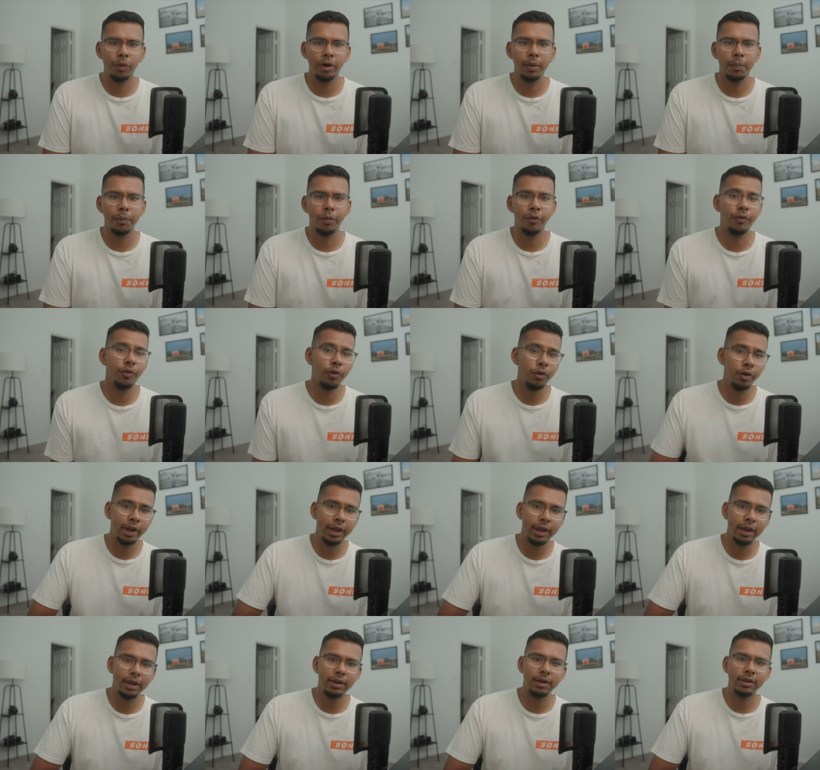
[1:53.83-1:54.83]
one
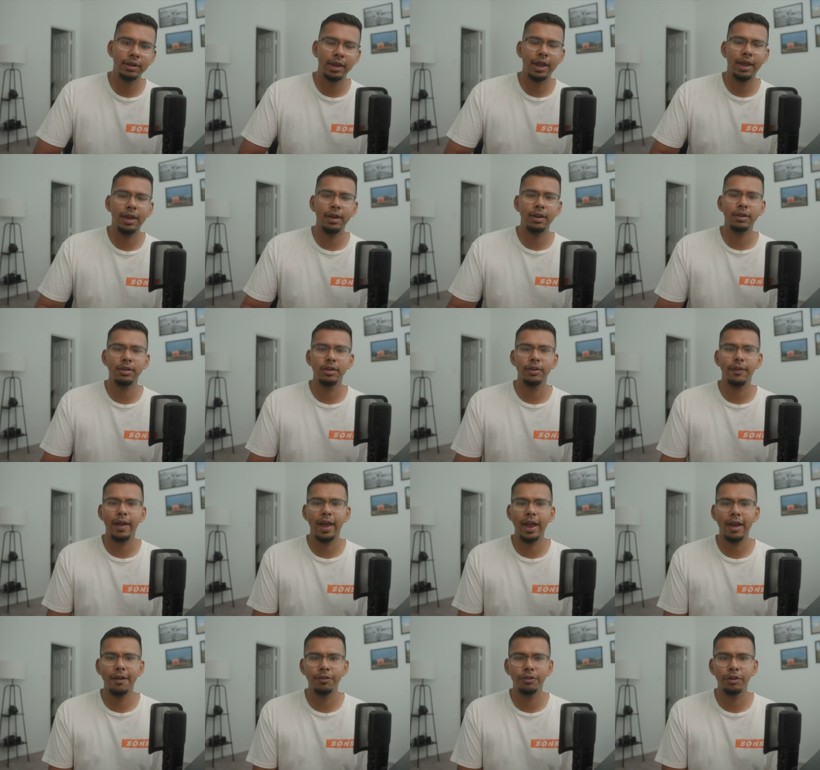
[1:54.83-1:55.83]
beforehand and
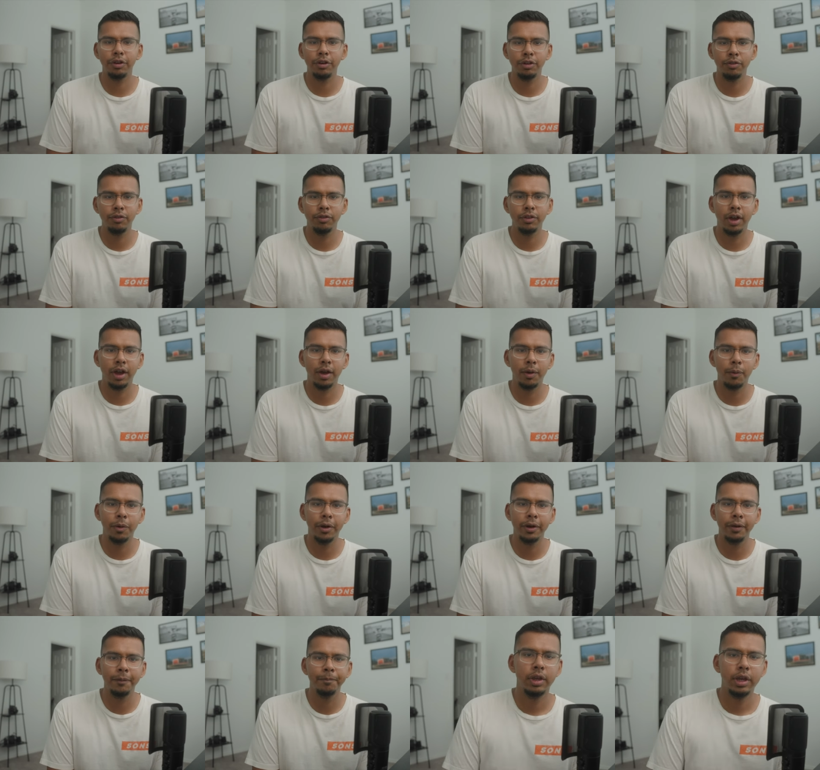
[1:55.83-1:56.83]
after you've got
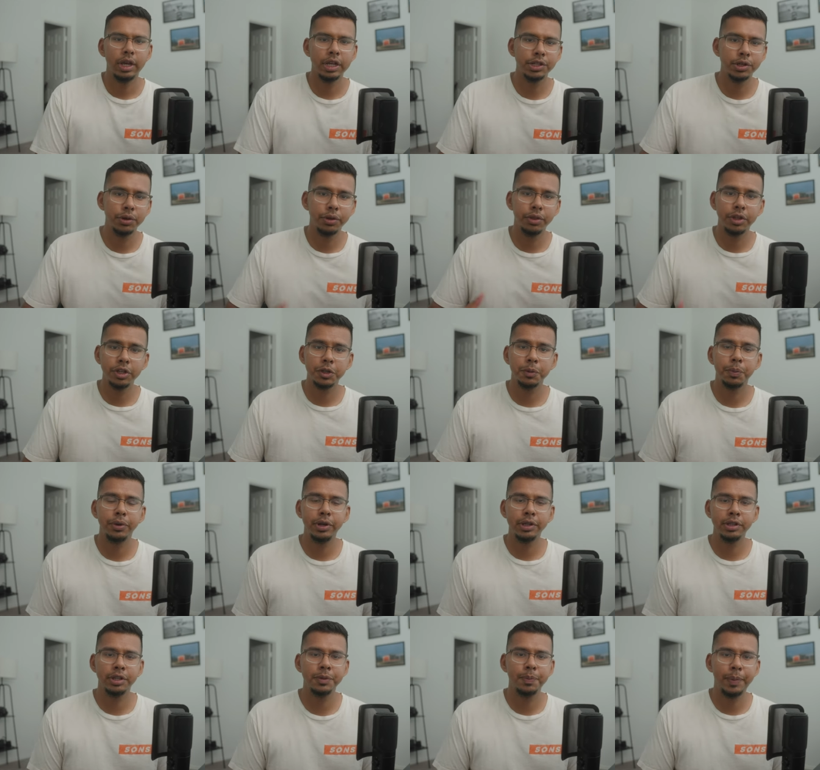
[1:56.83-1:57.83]
one. And so this
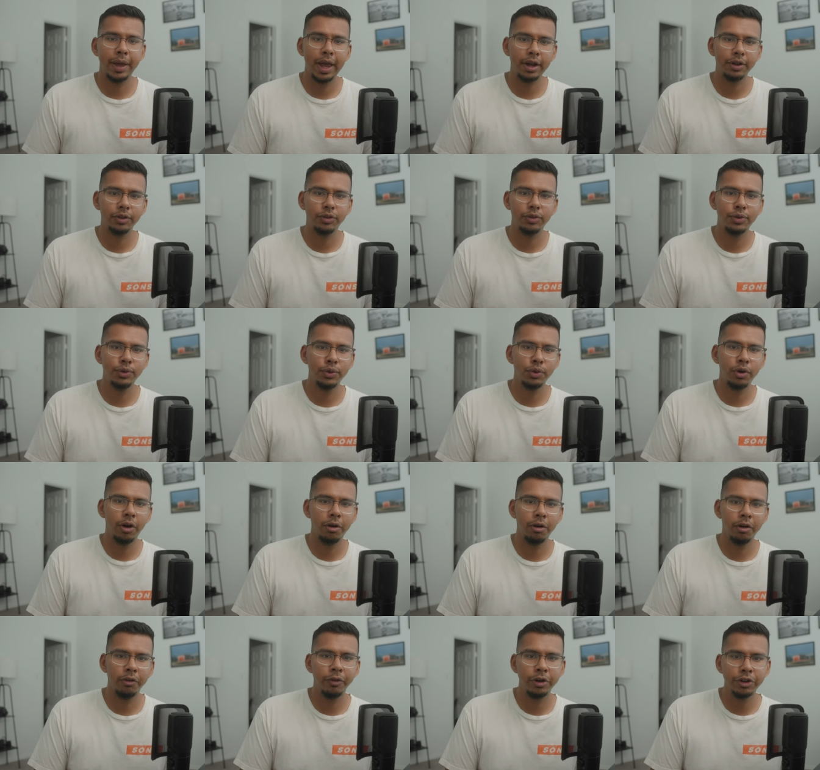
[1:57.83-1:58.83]
brings us back to
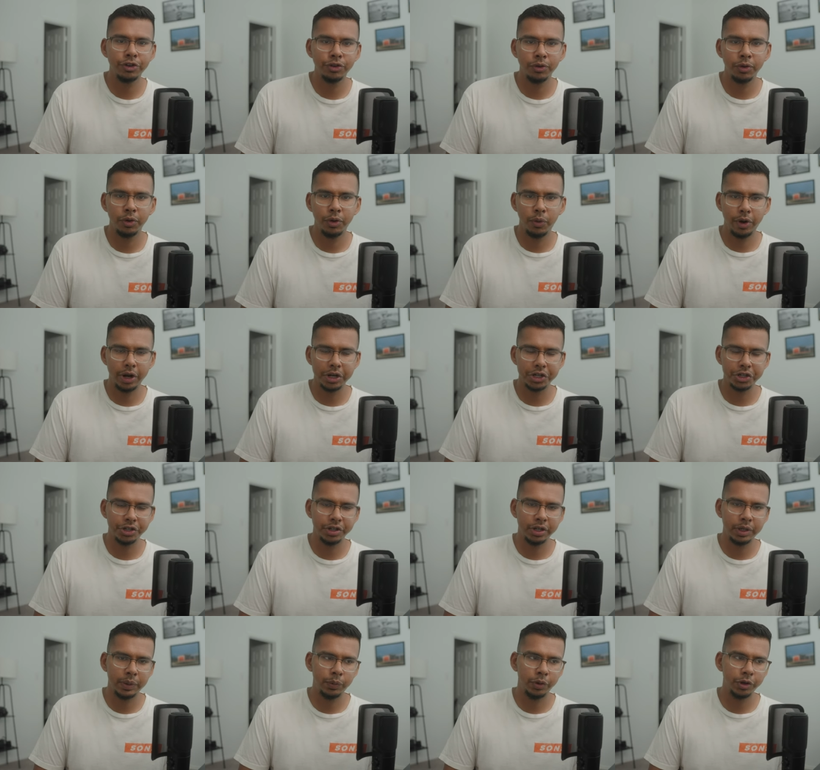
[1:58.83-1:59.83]
our original
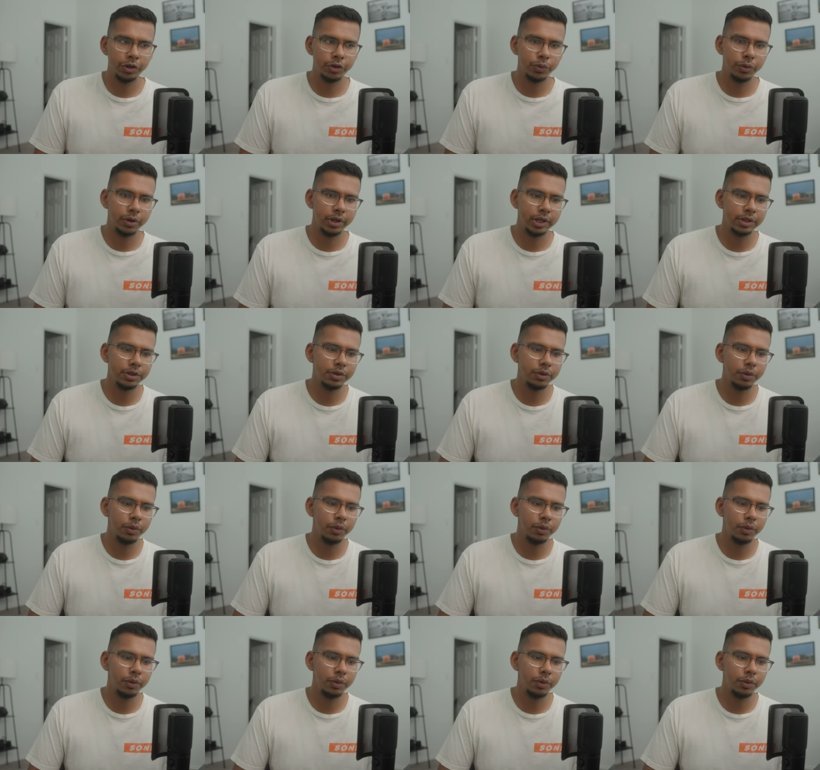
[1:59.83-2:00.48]
question, which was,